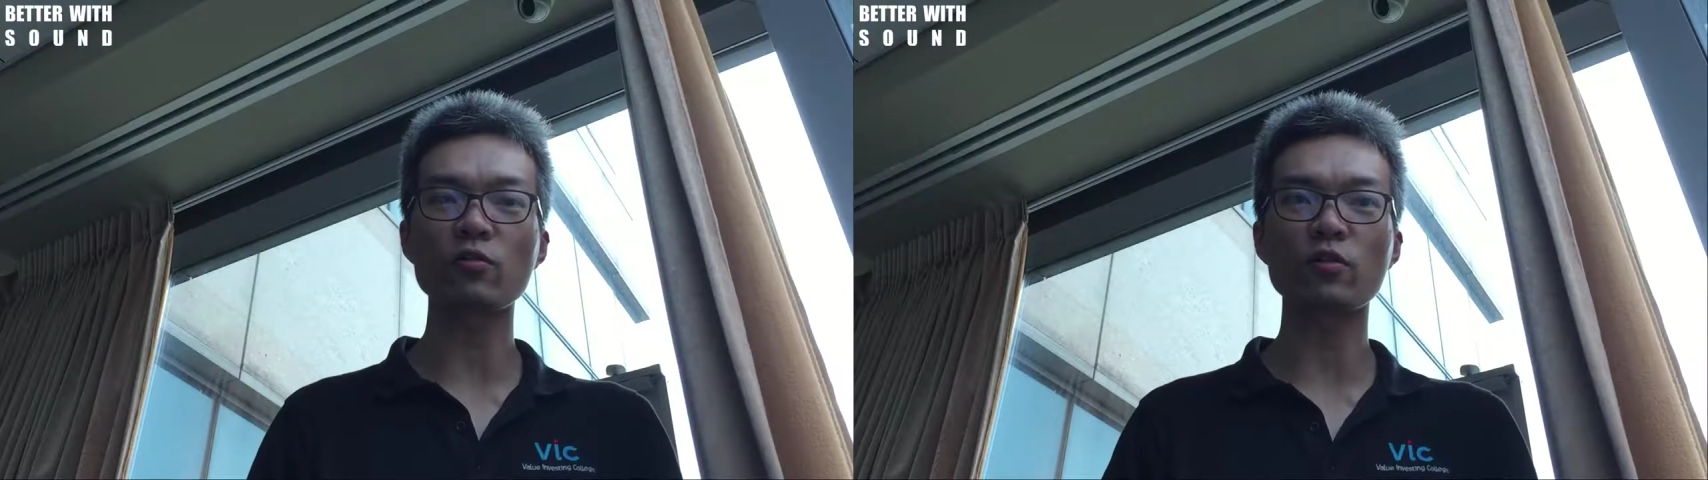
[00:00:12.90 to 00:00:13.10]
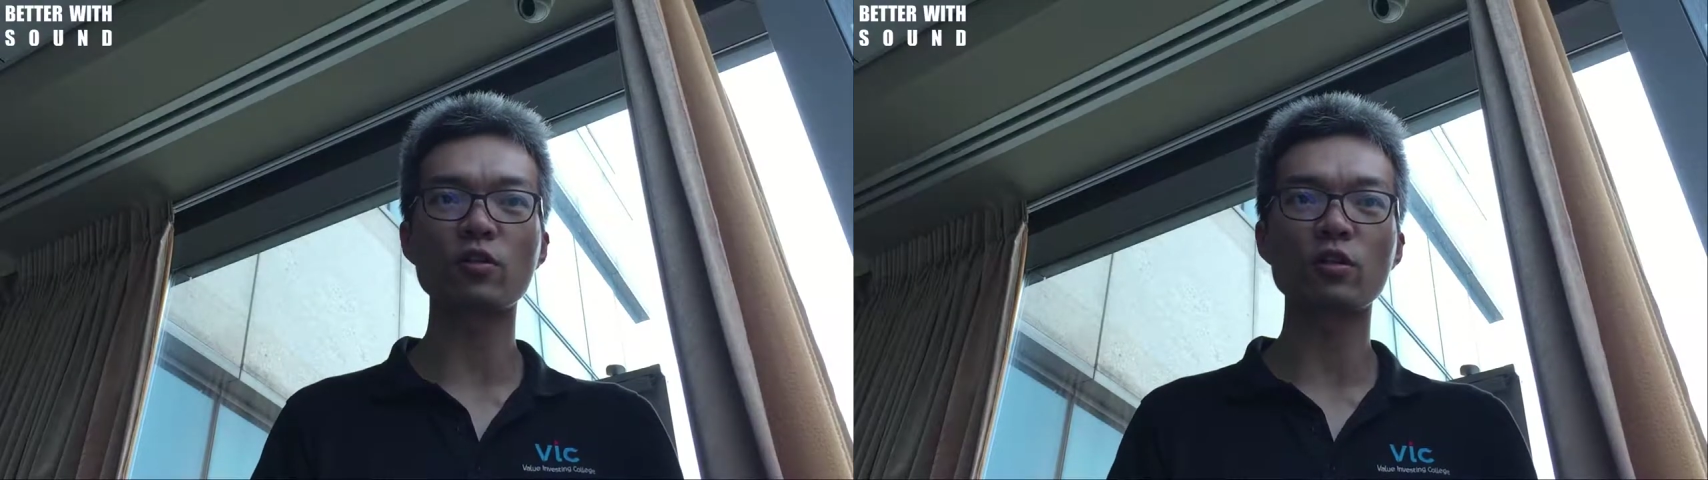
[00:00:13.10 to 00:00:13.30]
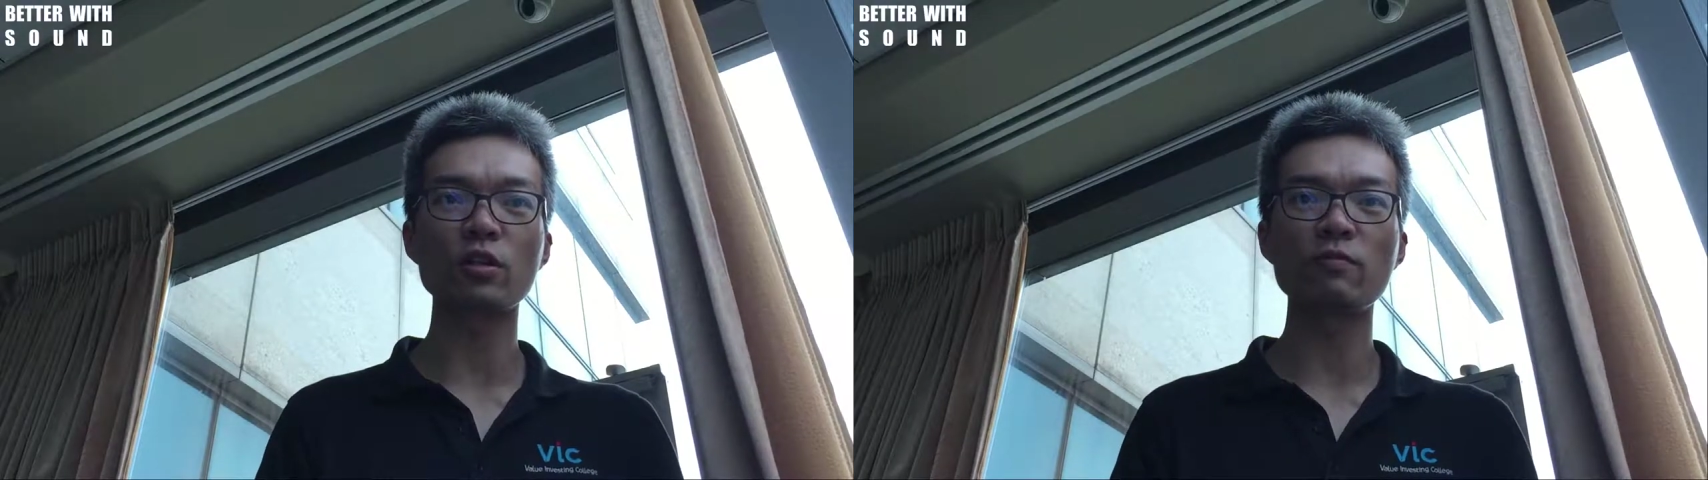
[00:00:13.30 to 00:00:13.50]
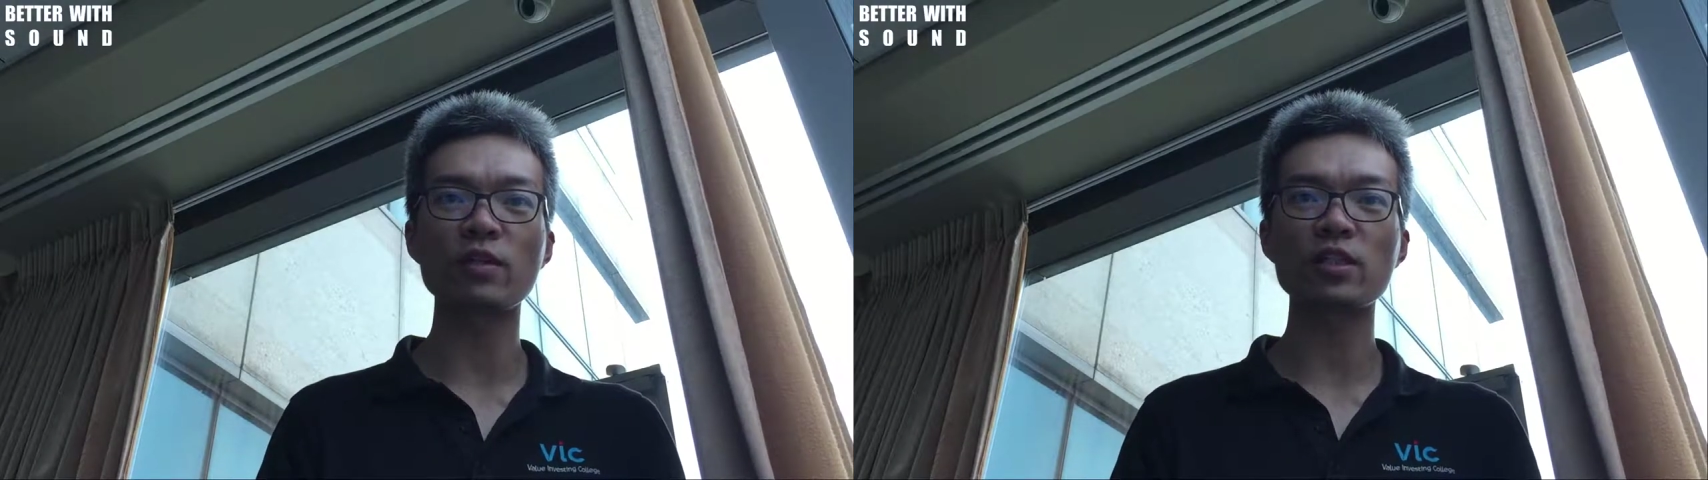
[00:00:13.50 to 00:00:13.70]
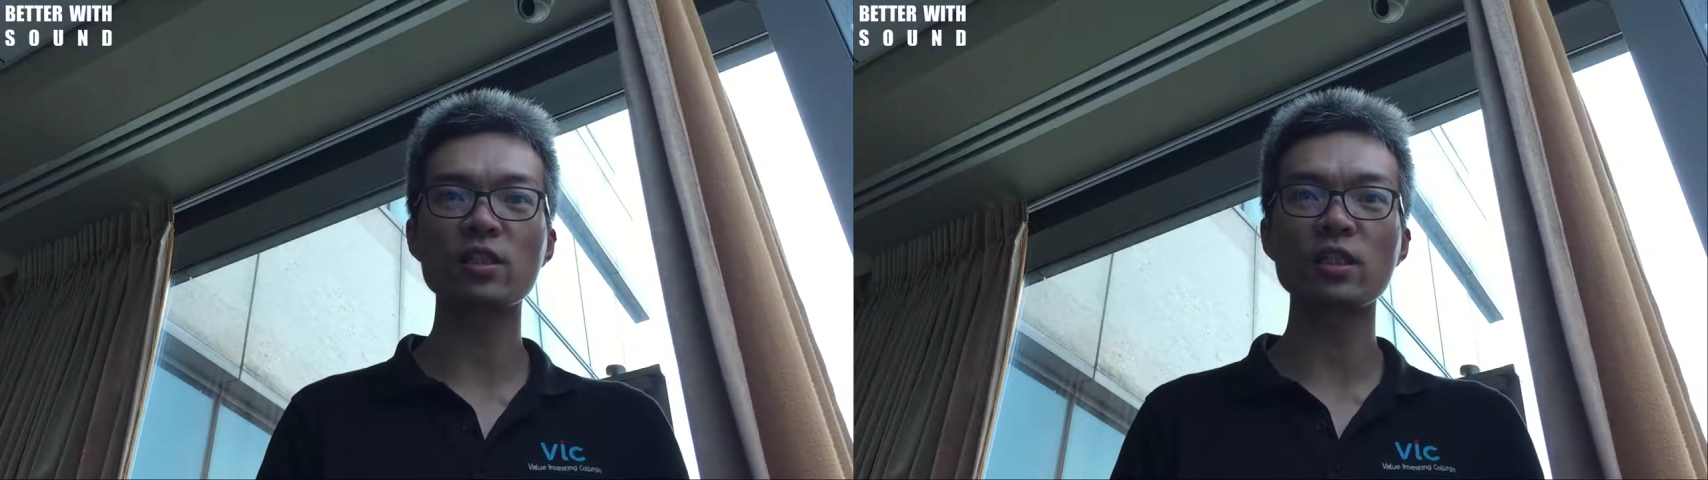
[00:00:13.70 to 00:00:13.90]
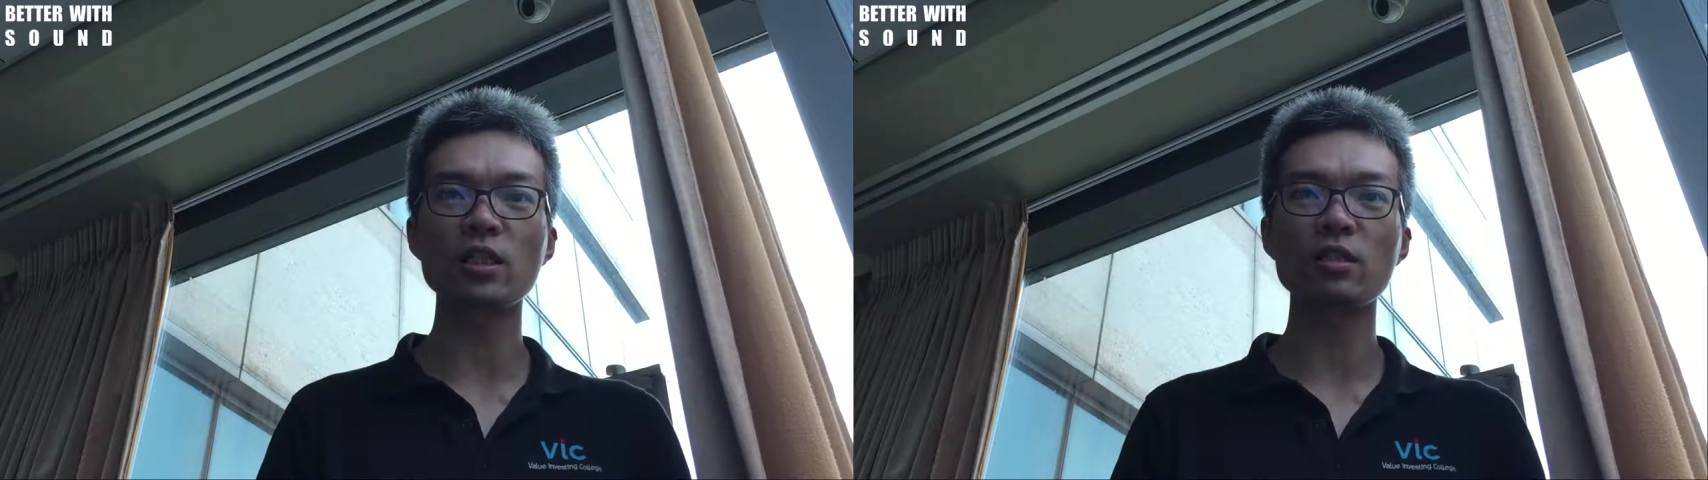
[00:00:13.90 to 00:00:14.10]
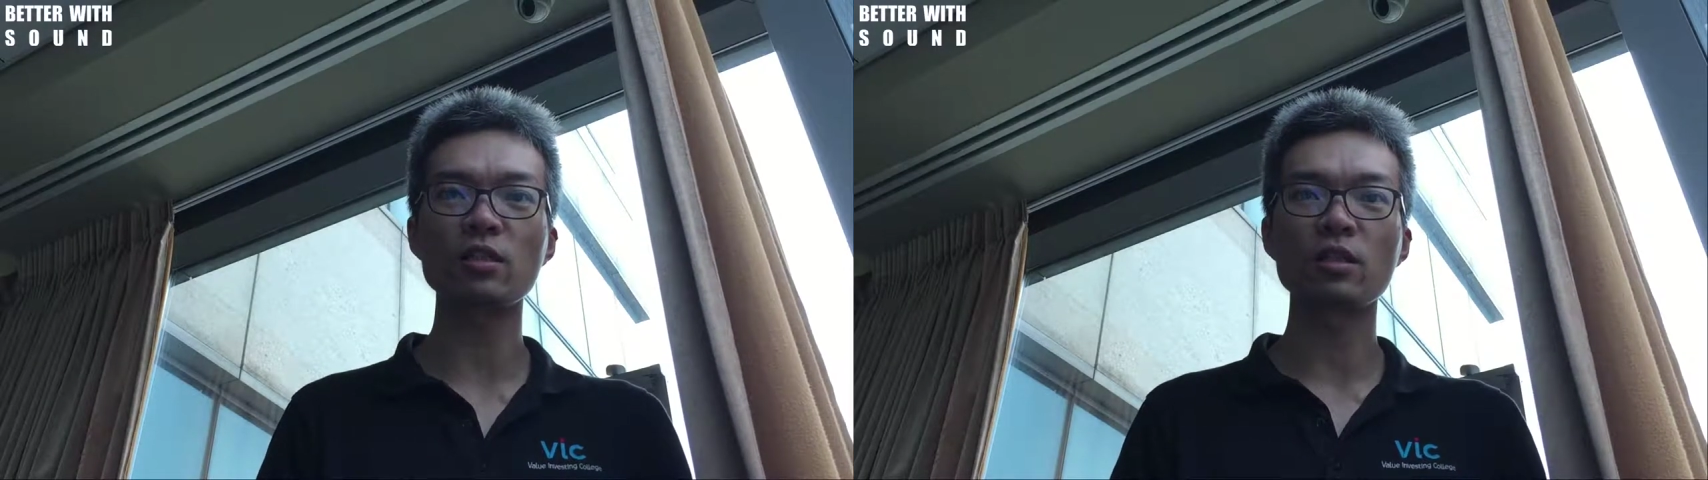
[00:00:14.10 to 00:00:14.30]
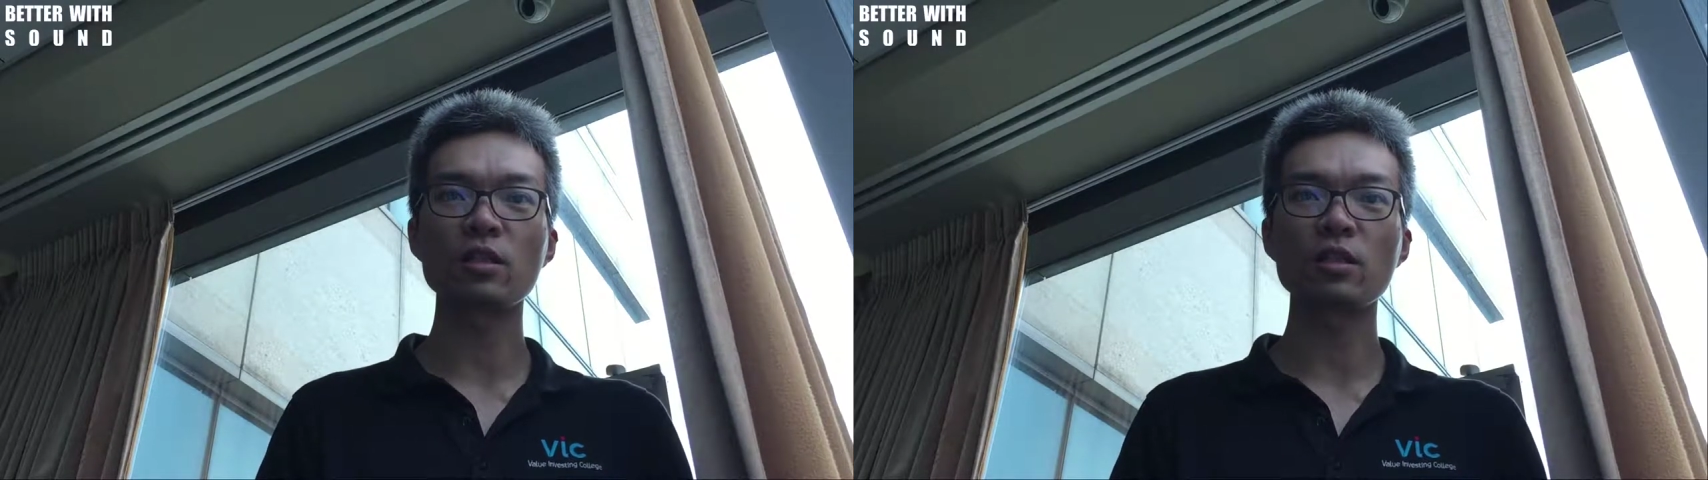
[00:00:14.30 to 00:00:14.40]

you for investing